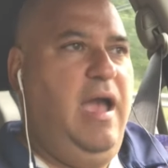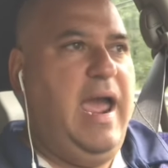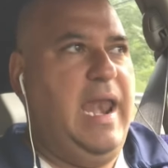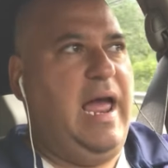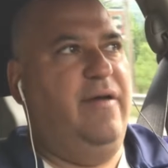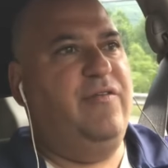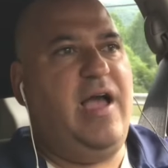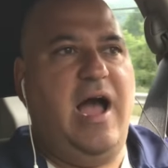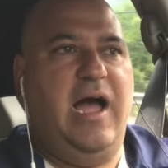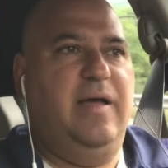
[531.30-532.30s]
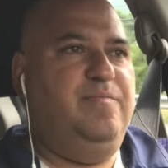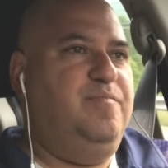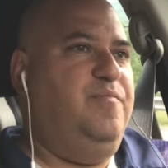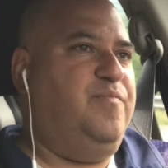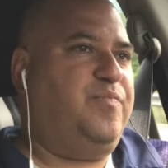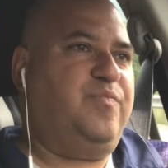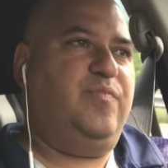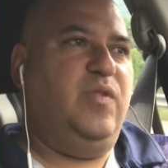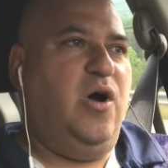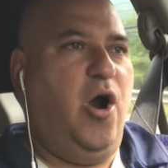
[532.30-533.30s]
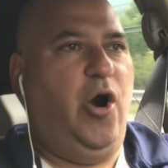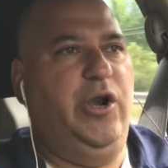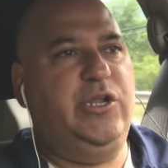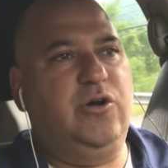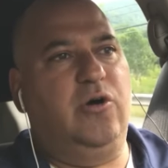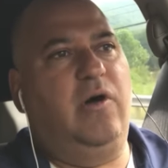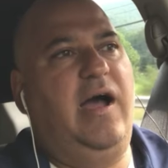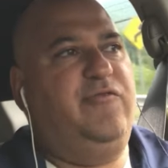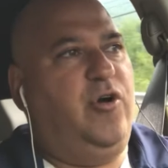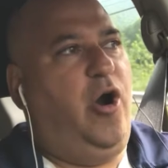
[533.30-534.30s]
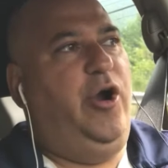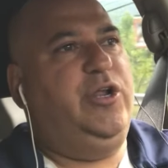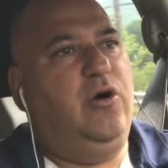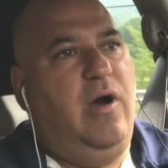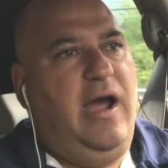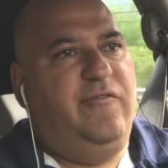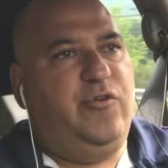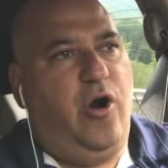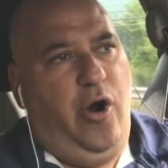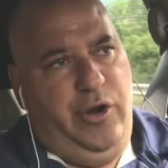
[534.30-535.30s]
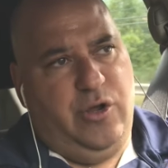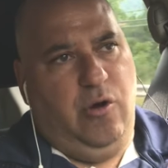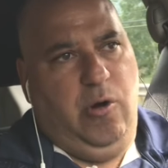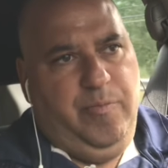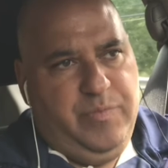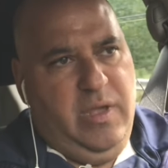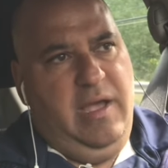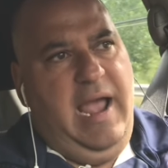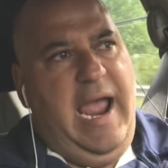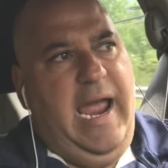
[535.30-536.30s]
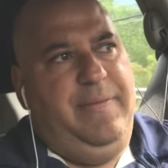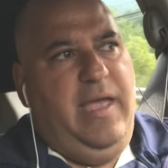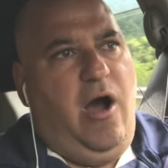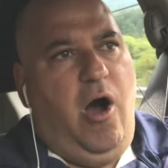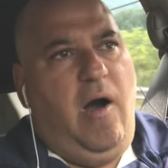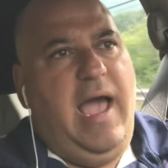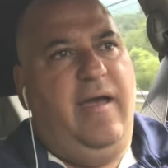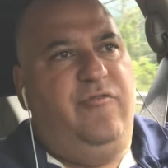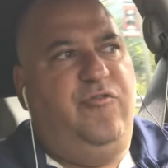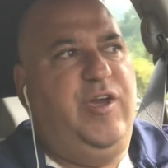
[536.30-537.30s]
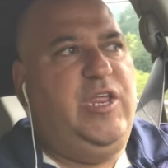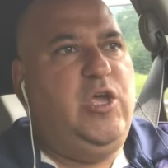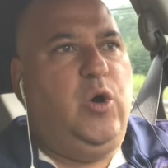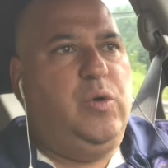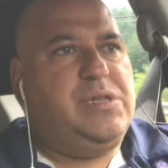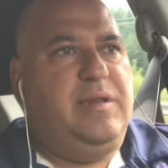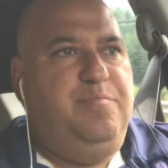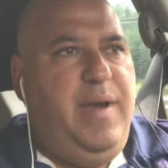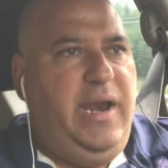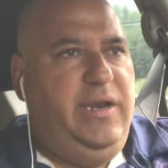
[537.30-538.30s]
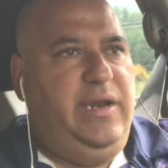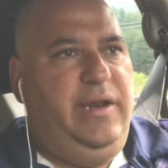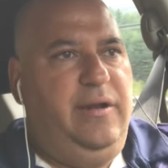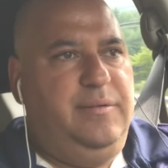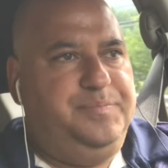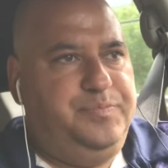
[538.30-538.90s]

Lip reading: And I've got article after article after article, and they all have videos embedded in them.